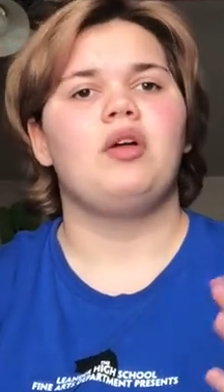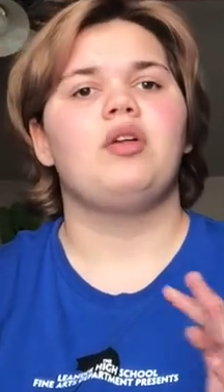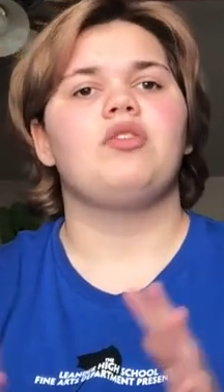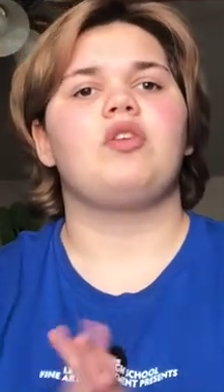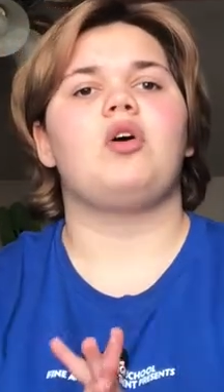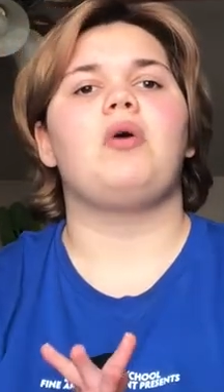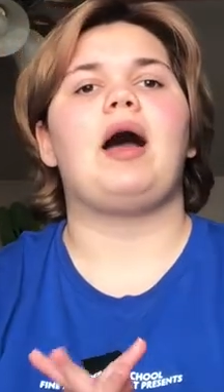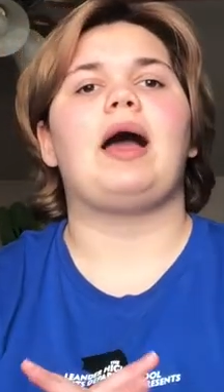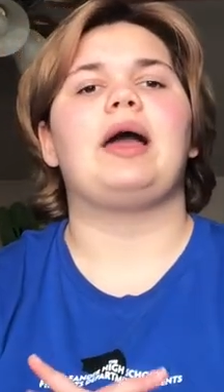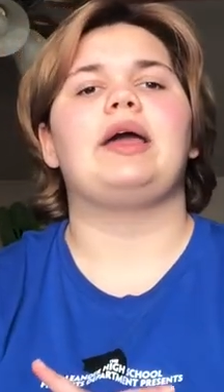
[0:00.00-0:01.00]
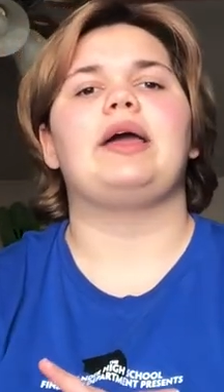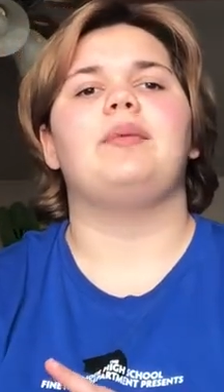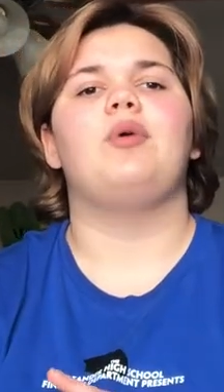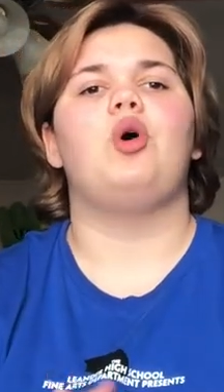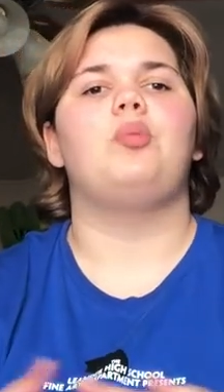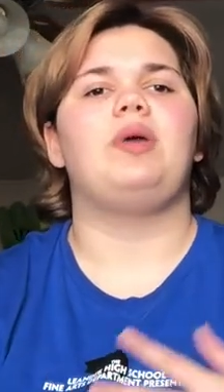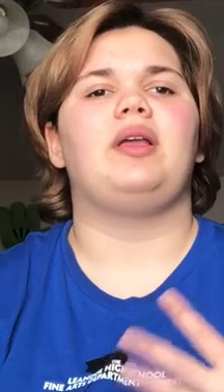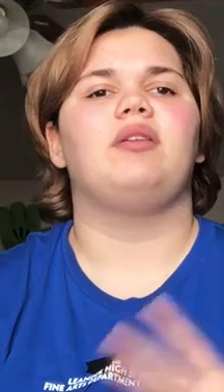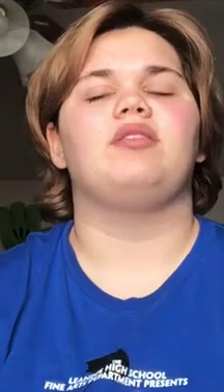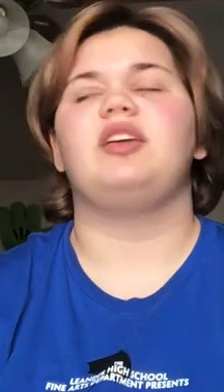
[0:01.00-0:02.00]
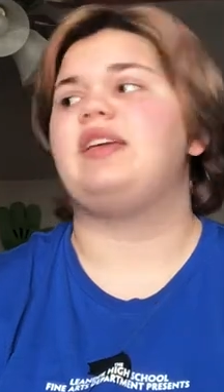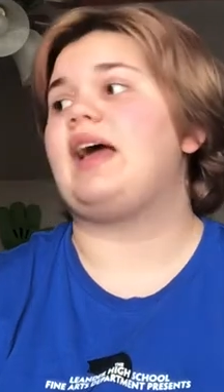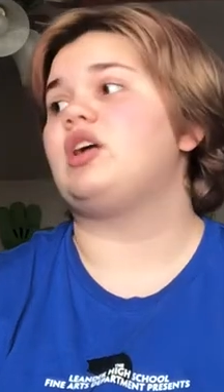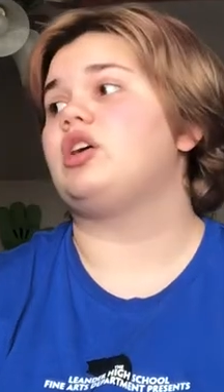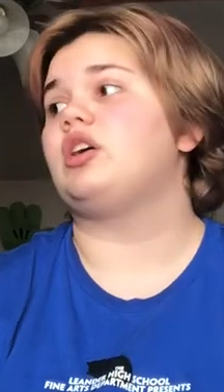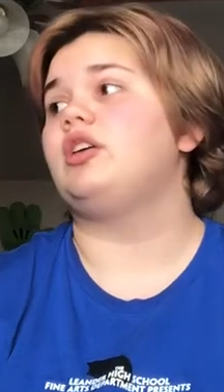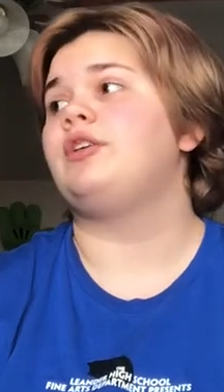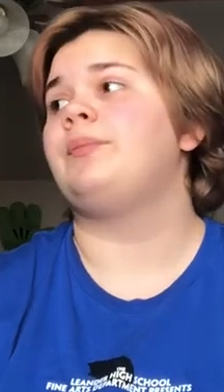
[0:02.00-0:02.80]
So I am hoping to get her